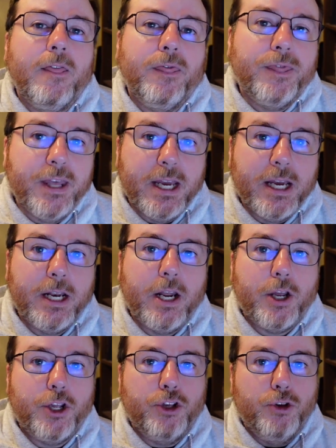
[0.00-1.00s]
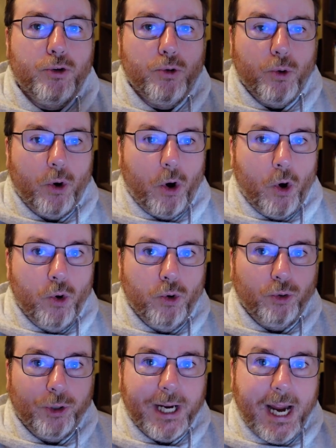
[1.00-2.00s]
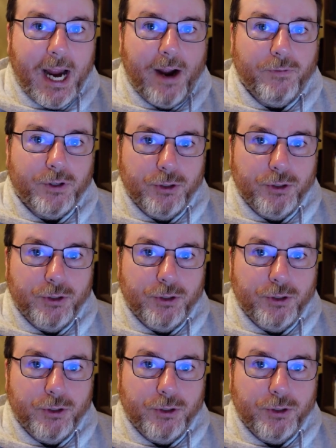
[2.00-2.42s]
then you only have